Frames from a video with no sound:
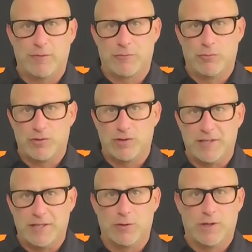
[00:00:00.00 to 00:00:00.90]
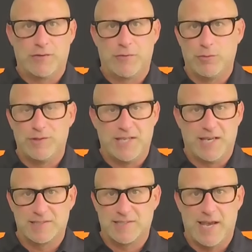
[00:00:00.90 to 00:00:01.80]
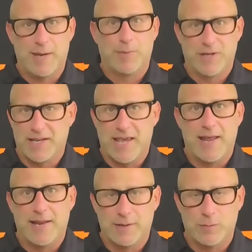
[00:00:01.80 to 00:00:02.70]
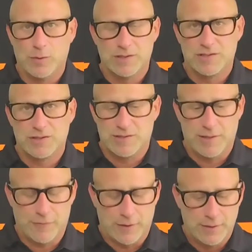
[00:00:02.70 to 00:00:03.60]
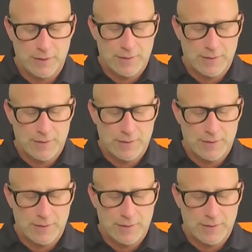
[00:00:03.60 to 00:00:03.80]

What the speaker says: through Clear and through TSA. But again, it was just different.